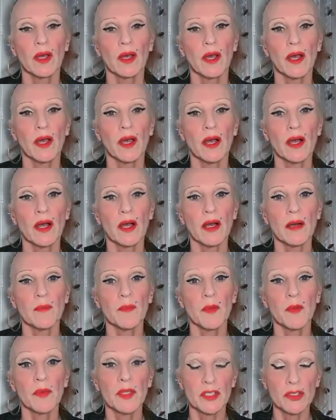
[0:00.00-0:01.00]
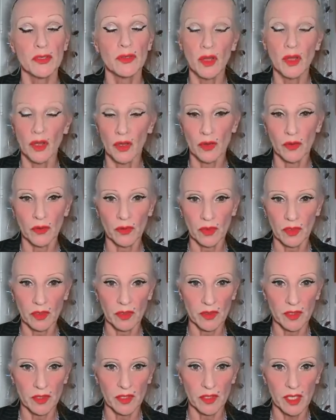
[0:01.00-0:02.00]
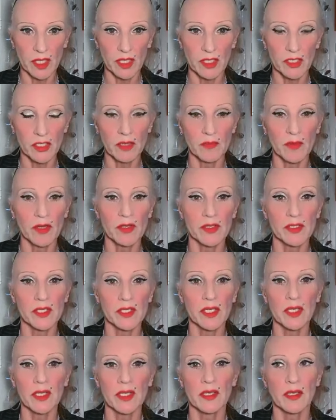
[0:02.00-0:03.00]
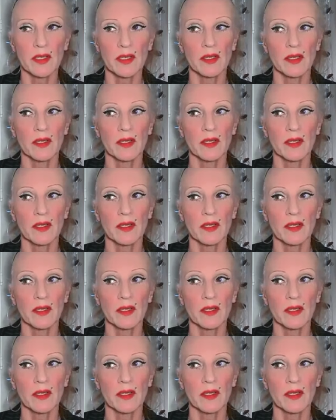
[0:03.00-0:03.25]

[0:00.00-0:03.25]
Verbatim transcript: uh, but we do know that HMRC